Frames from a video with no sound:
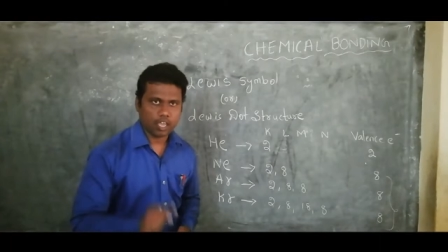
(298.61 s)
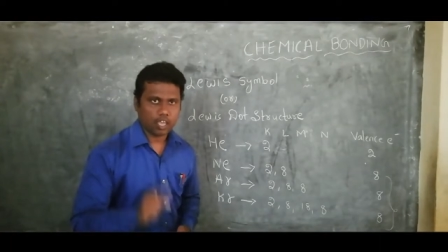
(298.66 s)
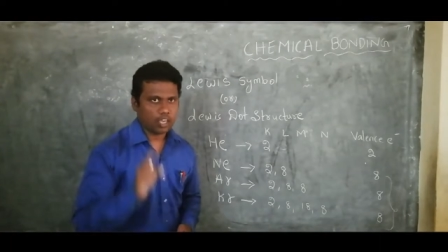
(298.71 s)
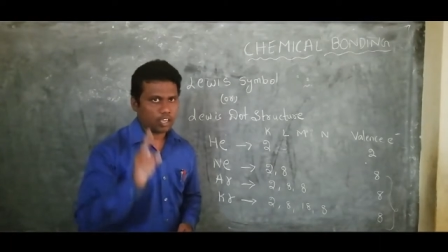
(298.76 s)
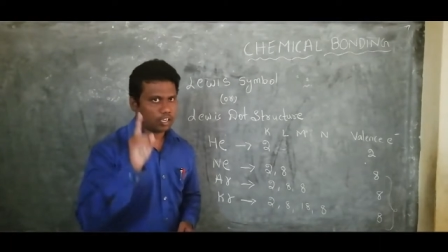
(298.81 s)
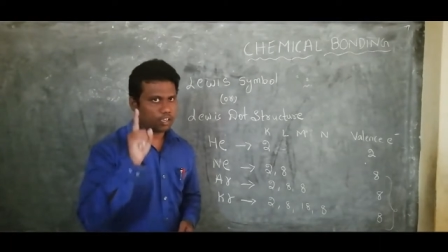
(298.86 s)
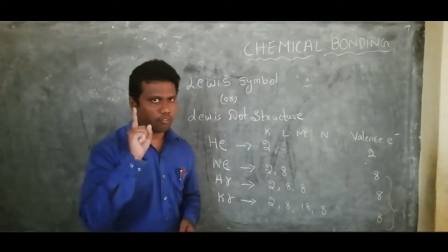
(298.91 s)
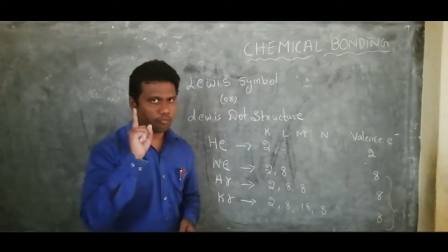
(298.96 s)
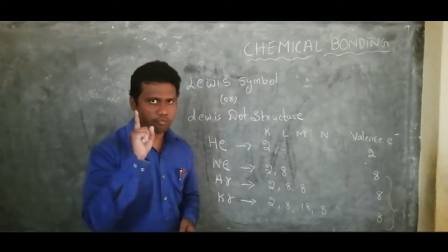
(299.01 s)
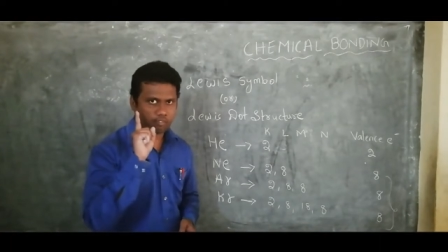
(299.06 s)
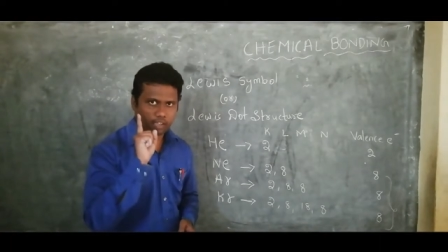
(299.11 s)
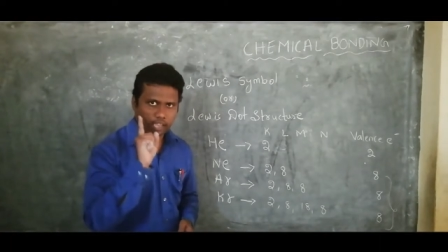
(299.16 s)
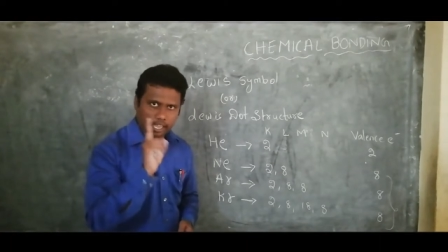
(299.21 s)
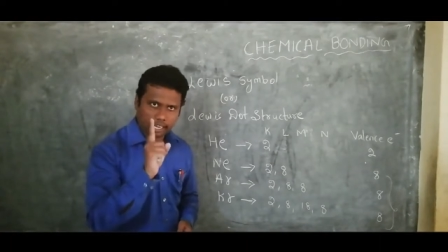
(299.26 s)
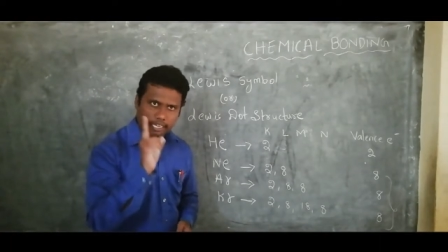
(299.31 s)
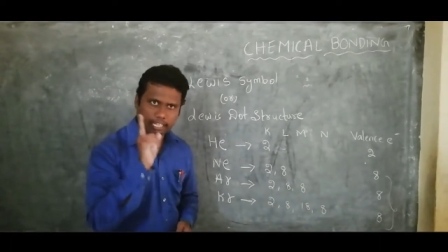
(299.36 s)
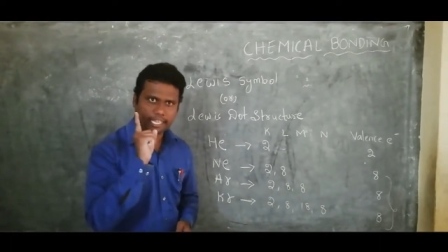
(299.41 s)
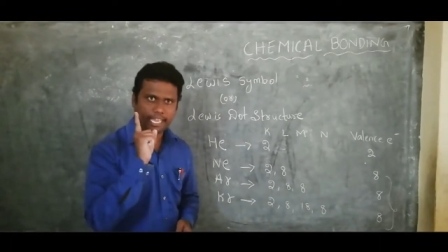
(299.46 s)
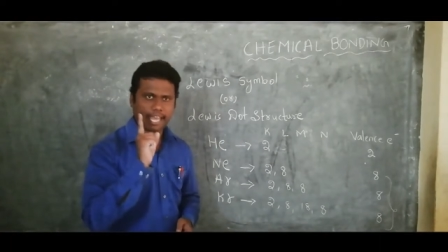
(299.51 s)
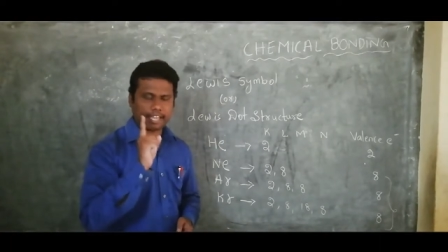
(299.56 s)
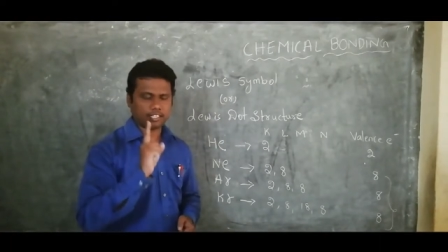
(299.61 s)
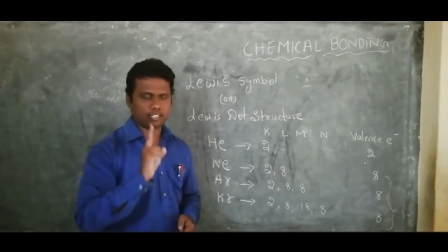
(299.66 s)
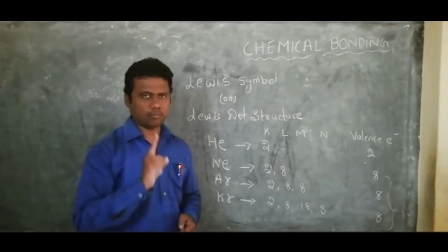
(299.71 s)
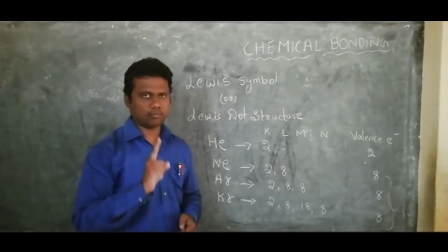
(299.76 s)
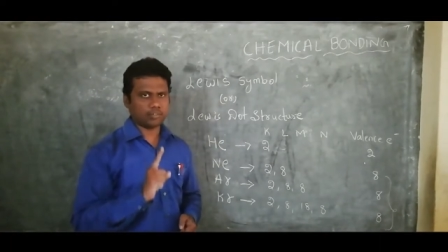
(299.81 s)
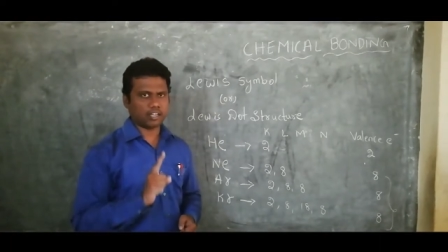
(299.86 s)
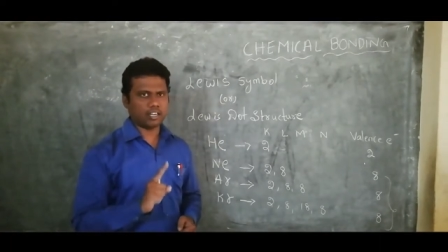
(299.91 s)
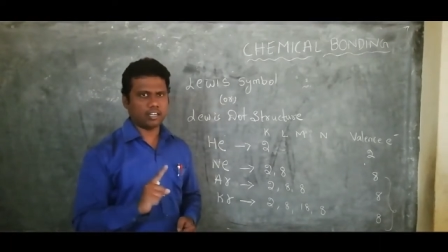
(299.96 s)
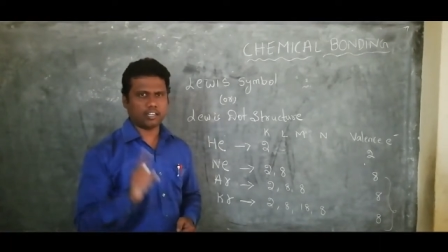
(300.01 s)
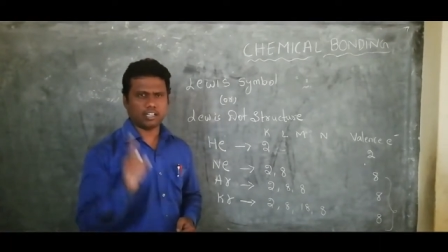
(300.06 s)
if any atom
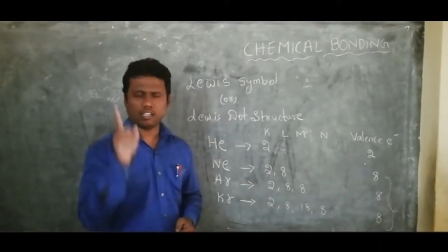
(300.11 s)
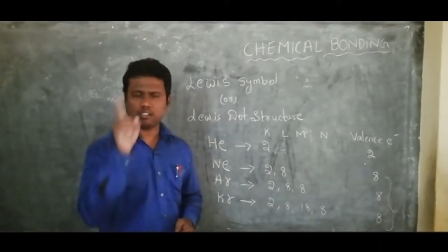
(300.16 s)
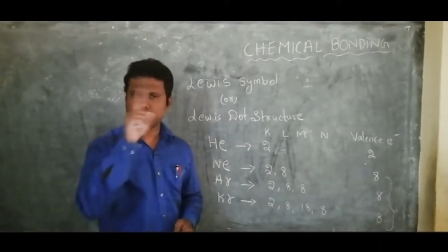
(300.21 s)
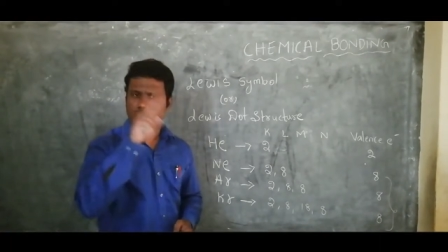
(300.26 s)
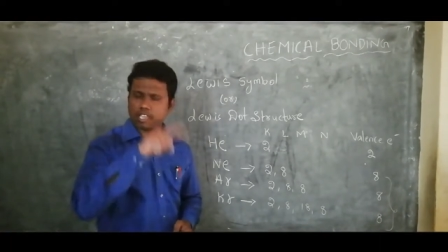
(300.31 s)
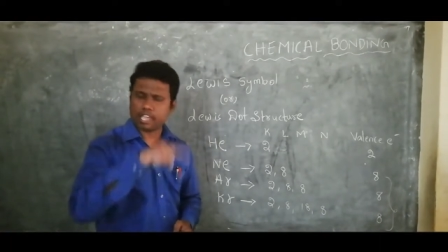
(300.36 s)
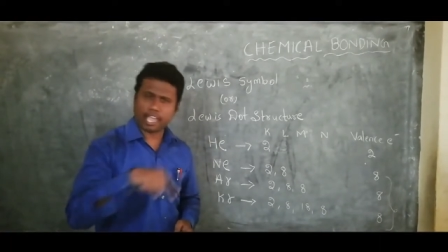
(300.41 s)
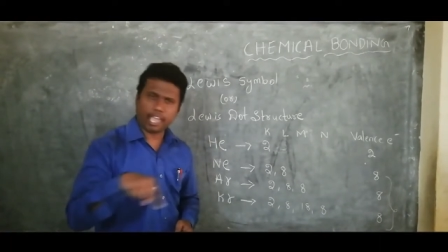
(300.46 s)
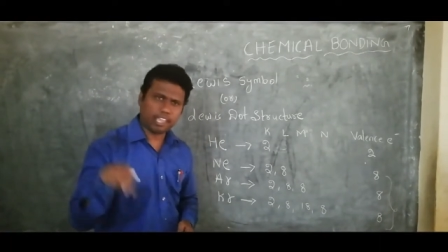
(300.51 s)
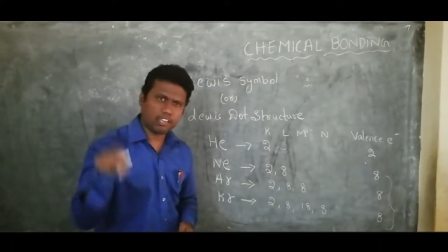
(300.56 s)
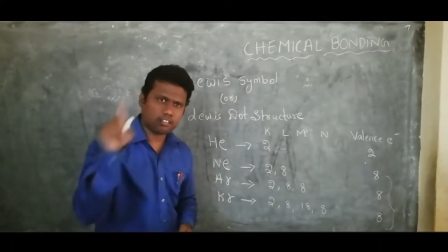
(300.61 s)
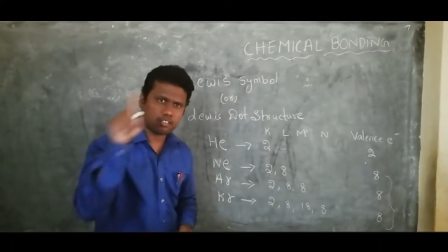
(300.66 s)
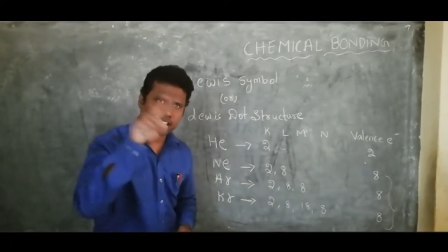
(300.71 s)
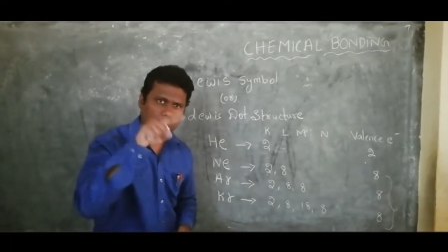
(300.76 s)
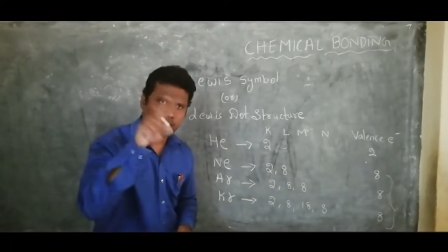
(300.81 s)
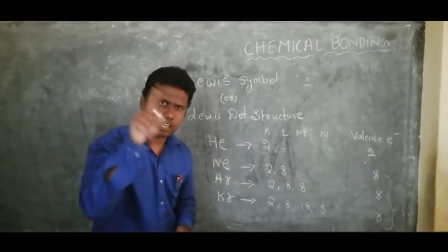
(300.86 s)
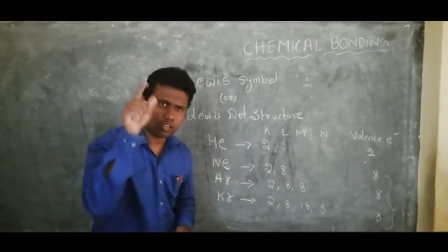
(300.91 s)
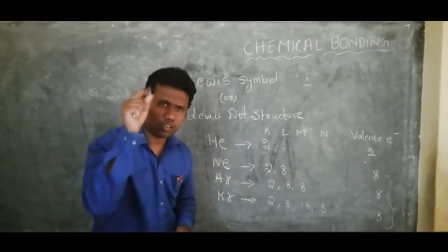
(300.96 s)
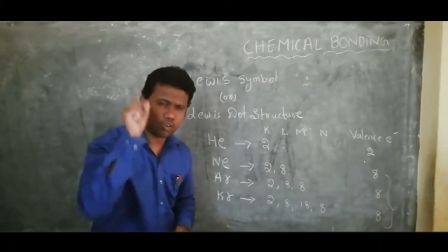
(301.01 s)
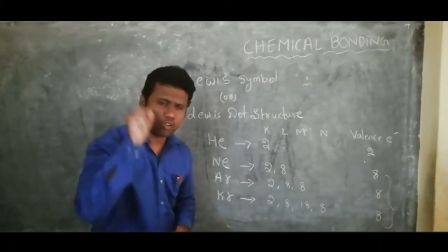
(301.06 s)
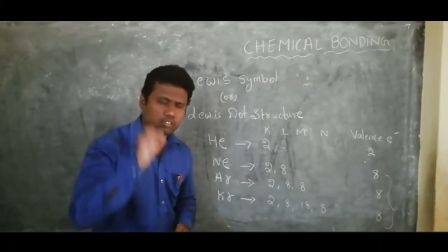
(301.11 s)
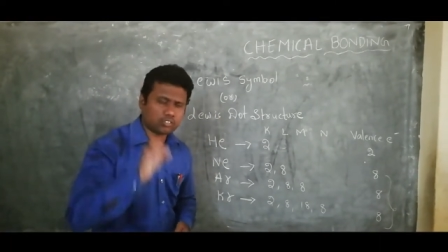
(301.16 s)
contains 8 electrons